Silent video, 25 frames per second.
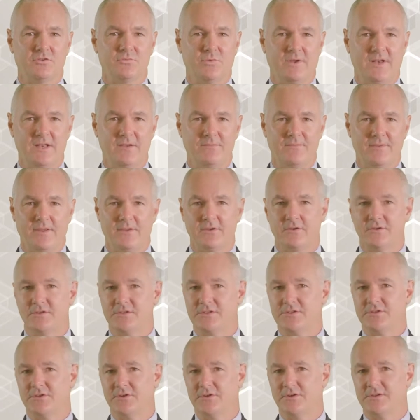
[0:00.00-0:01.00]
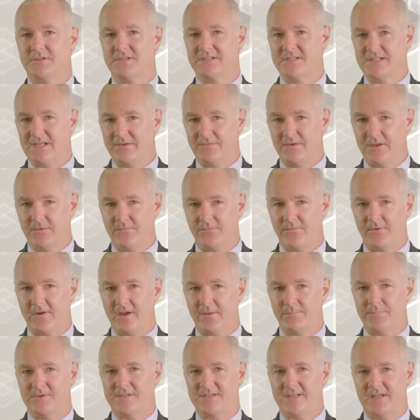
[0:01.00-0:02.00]
dwelling values surged
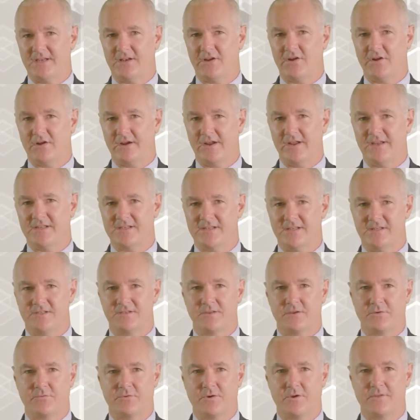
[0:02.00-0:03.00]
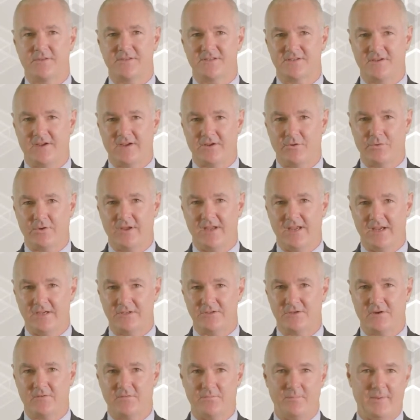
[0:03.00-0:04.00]
75% higher since the growth cycle
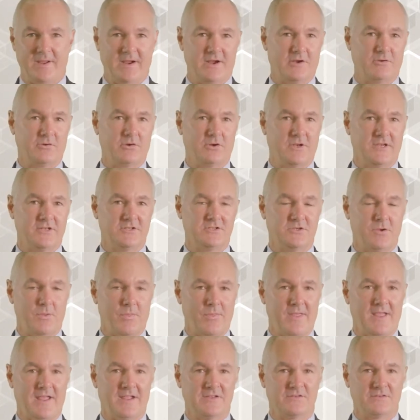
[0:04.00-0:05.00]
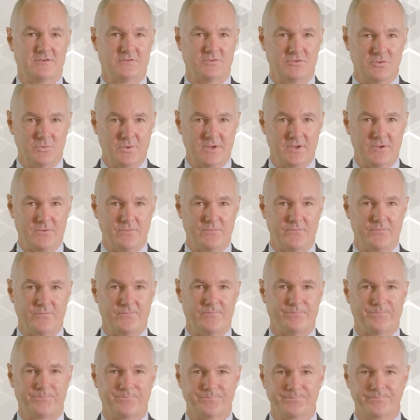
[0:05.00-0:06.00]
kicked off back in early 2012.
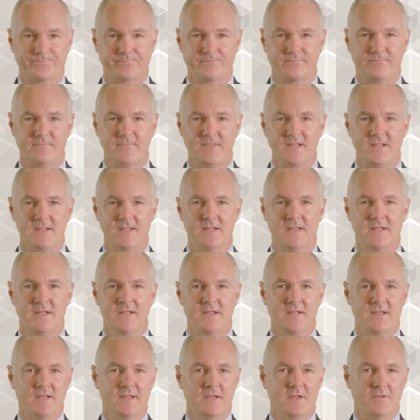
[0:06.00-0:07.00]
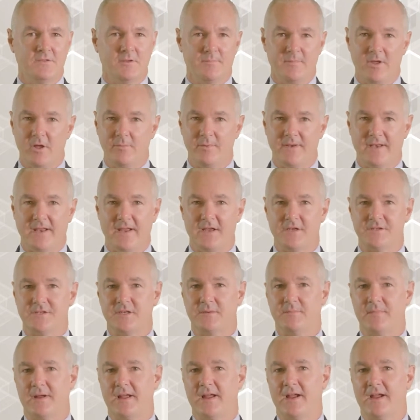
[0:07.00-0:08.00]
The Melbourne
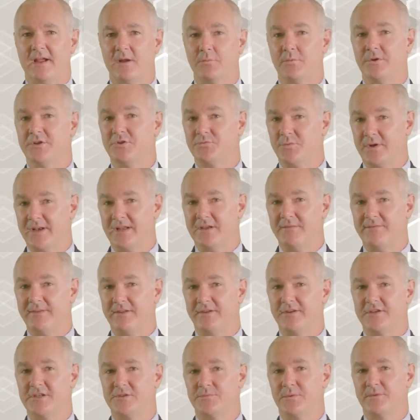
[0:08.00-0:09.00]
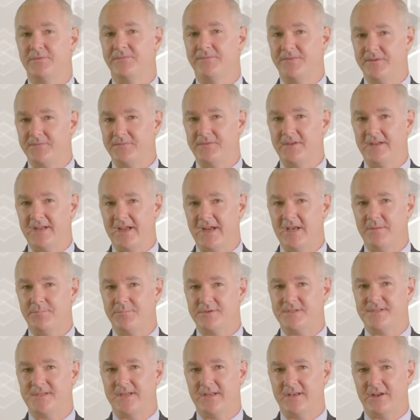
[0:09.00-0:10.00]
housing market, where dwelling values were
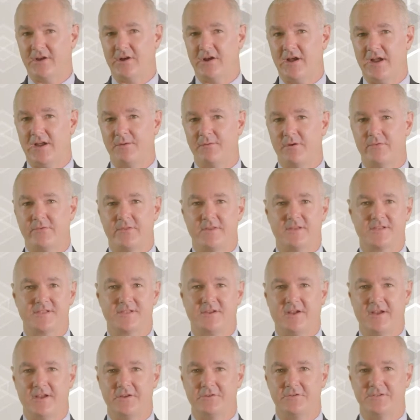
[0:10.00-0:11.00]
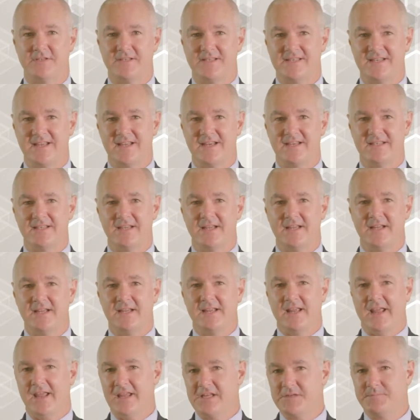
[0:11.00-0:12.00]
58% higher over the cycle to date,
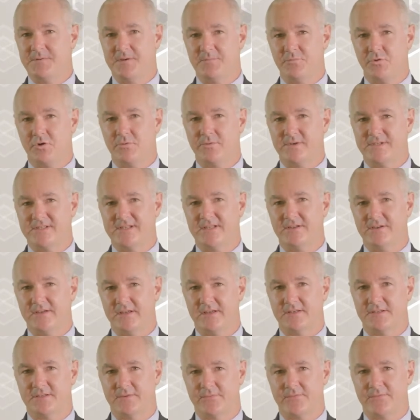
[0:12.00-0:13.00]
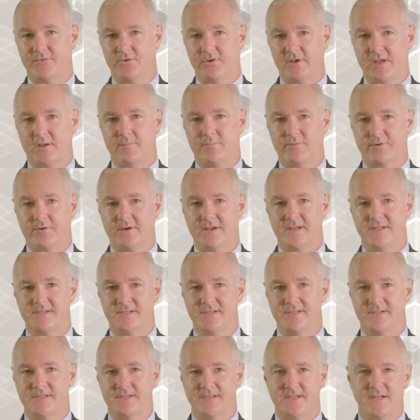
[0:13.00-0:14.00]
has been more resilient to falling
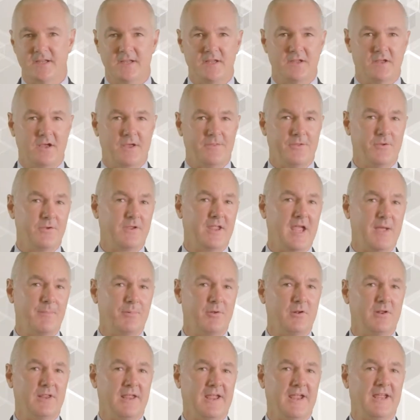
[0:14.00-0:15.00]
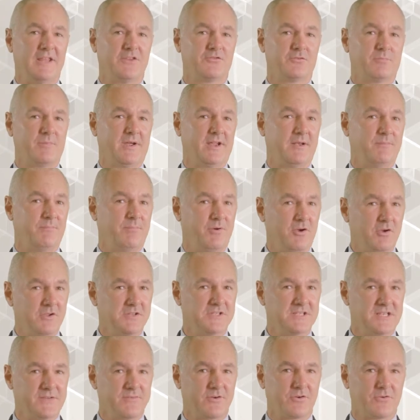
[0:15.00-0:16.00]
prices. Although capital gains remain
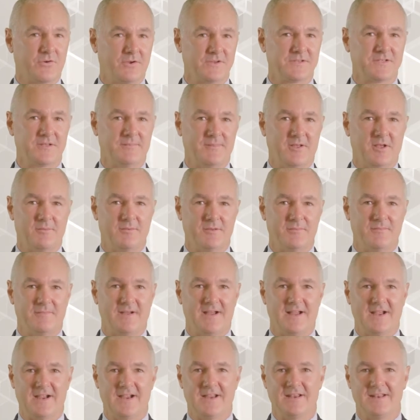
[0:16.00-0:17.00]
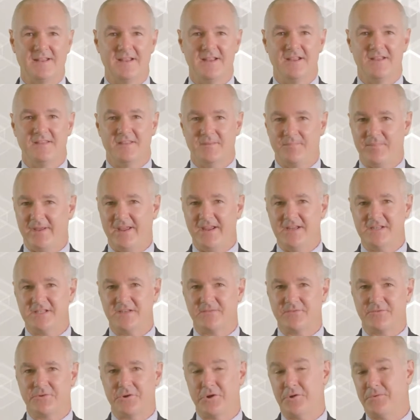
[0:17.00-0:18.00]
positive across the Melbourne market, the pace
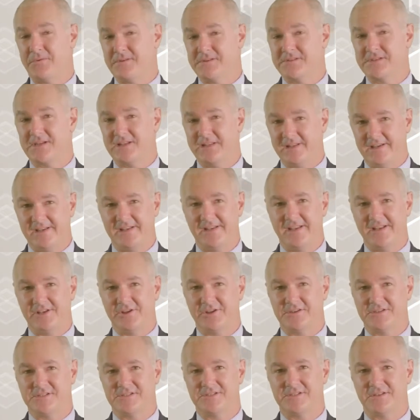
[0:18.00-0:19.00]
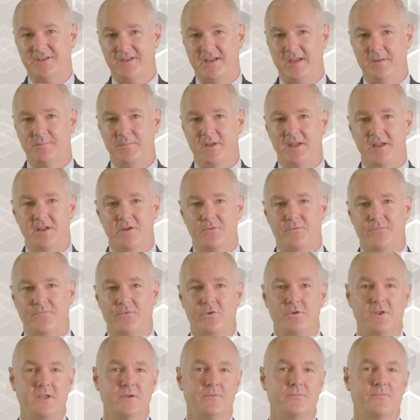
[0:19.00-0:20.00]
of growth has clearly lost steam,
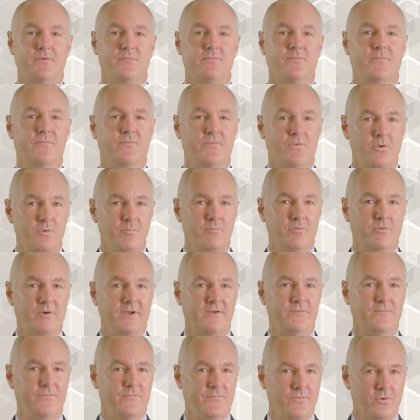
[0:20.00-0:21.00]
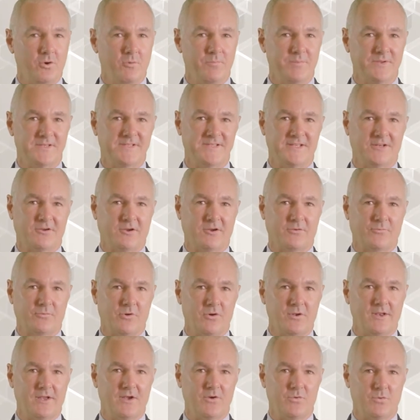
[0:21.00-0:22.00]
falling from 4.4% on a
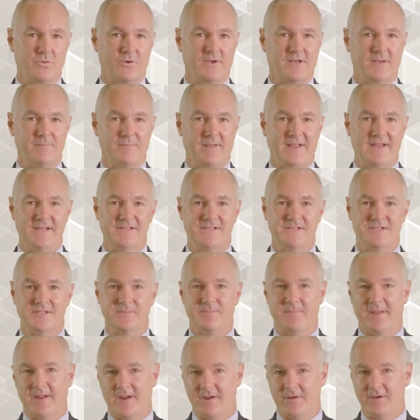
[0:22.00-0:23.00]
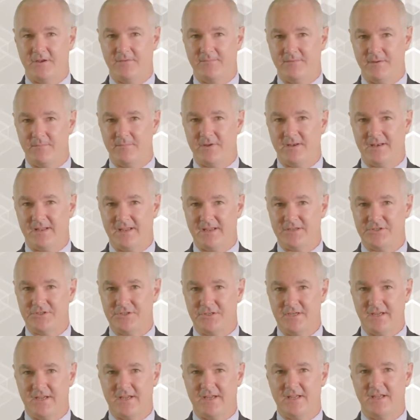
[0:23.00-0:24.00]
rolling quarterly basis back in November last
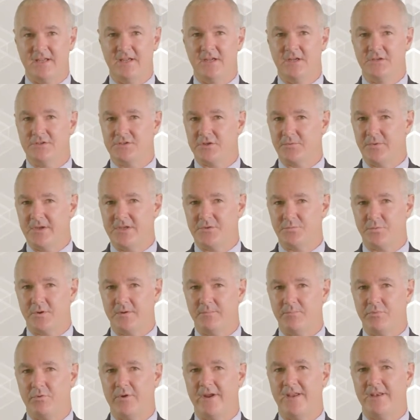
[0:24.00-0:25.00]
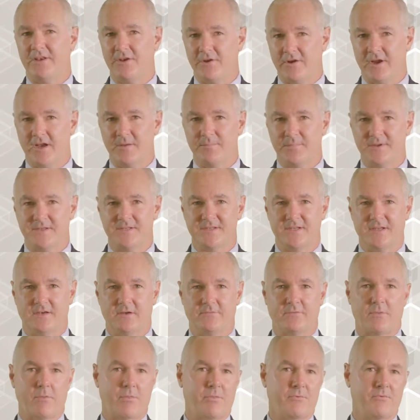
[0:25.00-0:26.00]
year to reach 1.9%
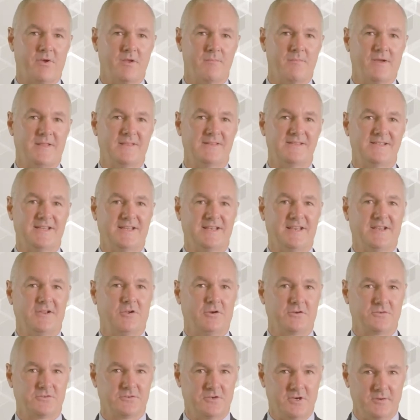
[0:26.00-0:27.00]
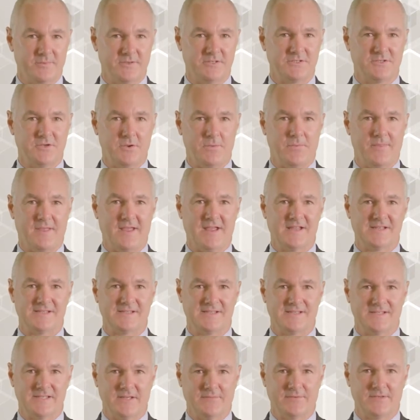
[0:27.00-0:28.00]
over the 3 months ending October
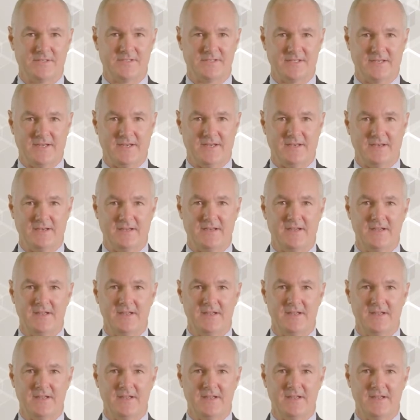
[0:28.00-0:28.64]
2017.